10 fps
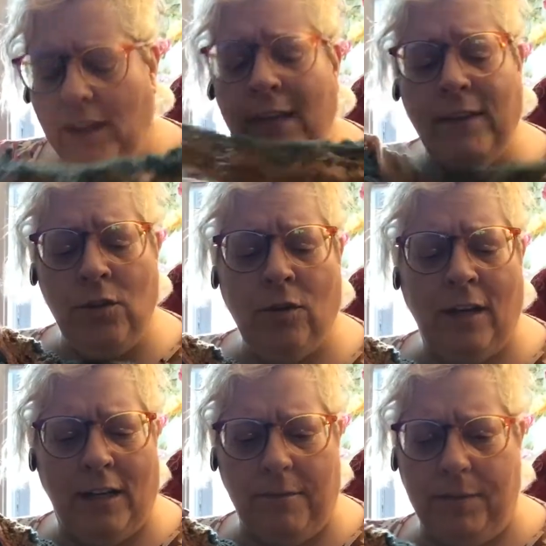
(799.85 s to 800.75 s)
then you
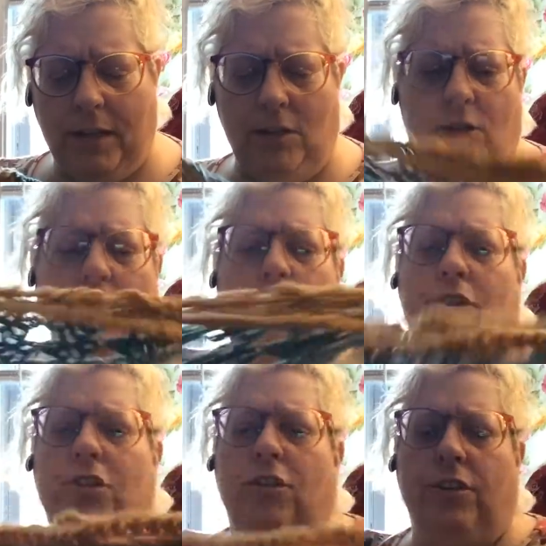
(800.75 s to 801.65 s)
can kind of pick and choose
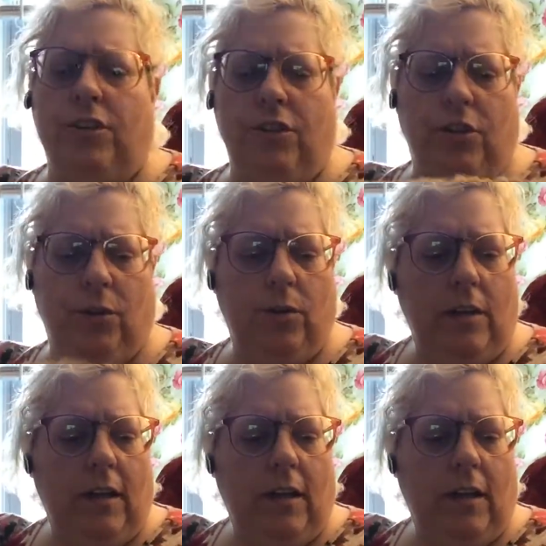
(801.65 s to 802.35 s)
what you're going to do.